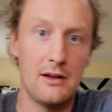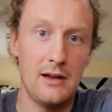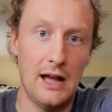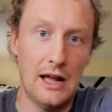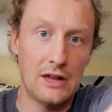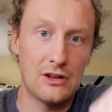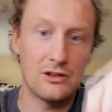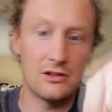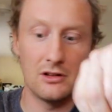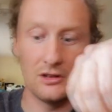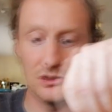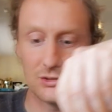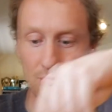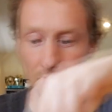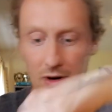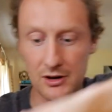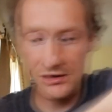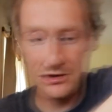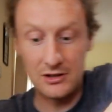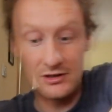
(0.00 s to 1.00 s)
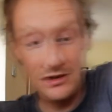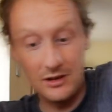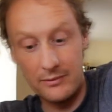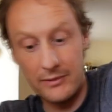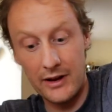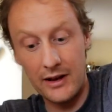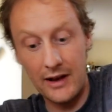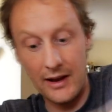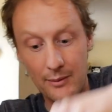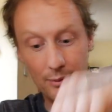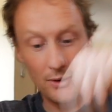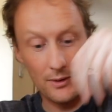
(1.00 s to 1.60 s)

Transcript: it's lunchboxes and Midnight